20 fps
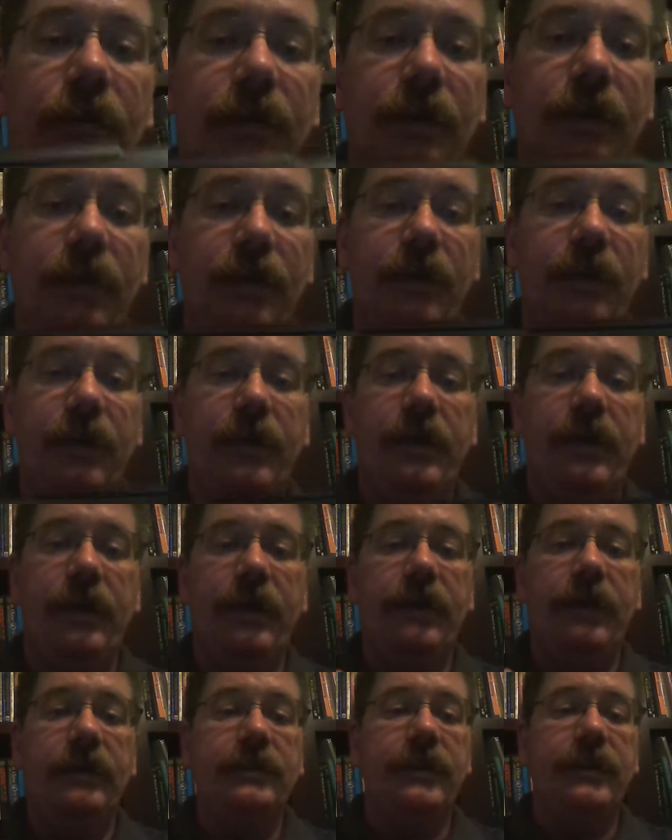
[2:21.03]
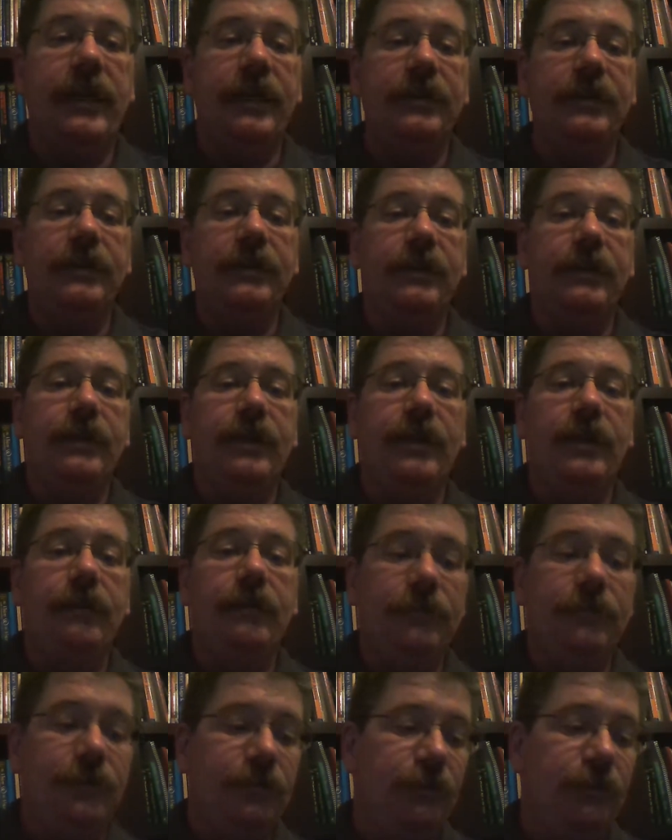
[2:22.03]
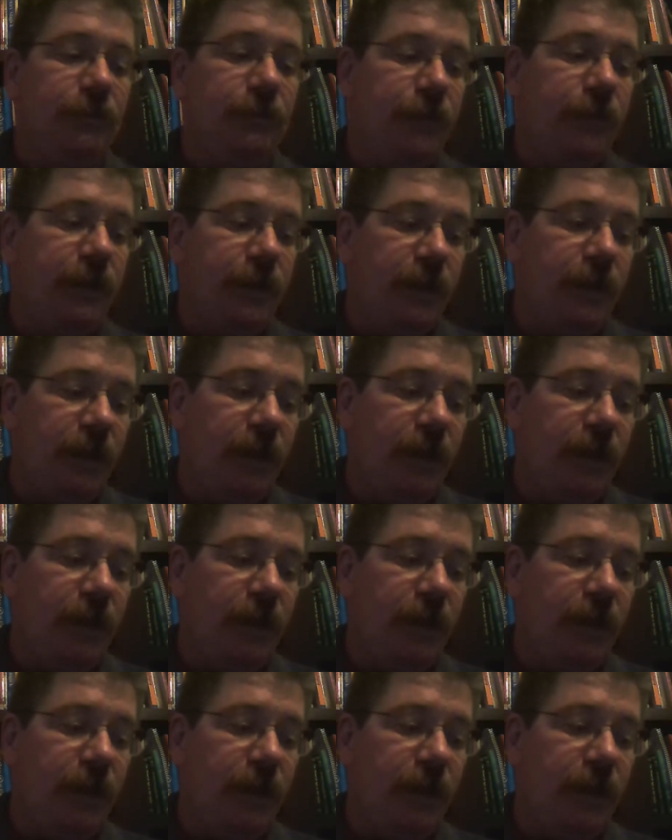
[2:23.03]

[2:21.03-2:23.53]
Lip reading: Okay, and it actually comes with a